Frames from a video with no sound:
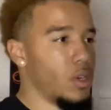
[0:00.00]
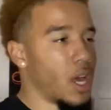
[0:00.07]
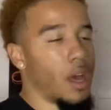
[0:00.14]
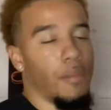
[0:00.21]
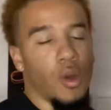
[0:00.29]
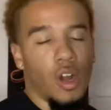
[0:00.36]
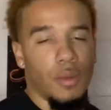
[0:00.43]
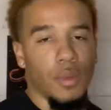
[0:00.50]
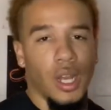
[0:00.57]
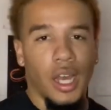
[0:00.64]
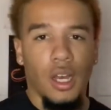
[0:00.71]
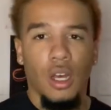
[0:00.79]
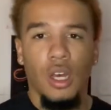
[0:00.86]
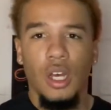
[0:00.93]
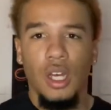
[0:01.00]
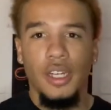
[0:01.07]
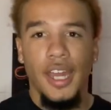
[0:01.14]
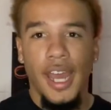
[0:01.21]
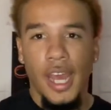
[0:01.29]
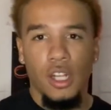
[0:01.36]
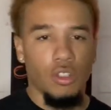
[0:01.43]
not a party, but like a
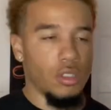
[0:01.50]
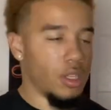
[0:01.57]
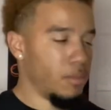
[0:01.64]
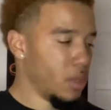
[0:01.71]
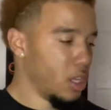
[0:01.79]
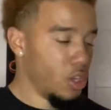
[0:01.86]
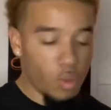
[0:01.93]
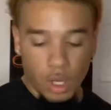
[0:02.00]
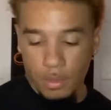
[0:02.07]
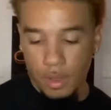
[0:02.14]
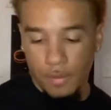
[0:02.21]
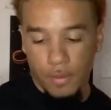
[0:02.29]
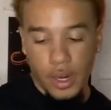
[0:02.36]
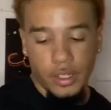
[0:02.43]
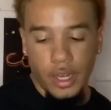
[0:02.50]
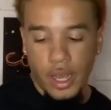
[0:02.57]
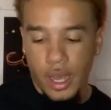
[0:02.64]
dance or something, you want to be fresh,